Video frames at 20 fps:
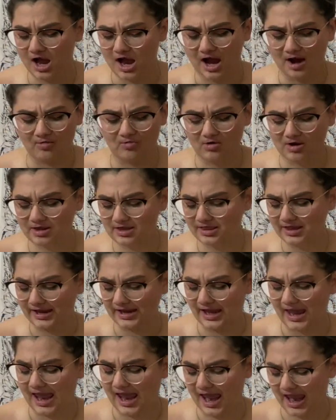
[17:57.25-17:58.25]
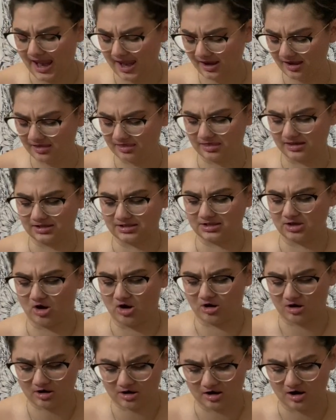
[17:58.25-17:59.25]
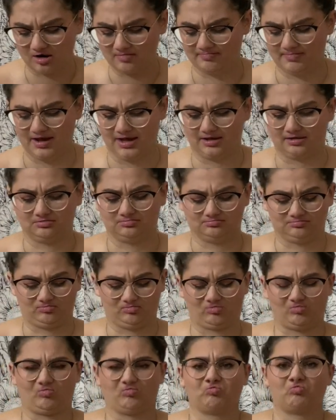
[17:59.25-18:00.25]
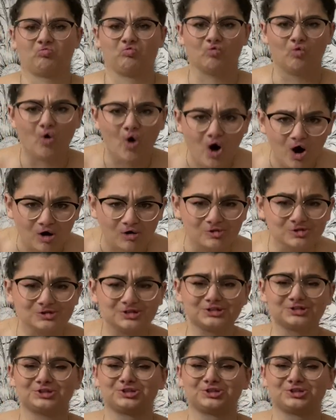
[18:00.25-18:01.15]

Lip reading: I want to like hang this art on my walls.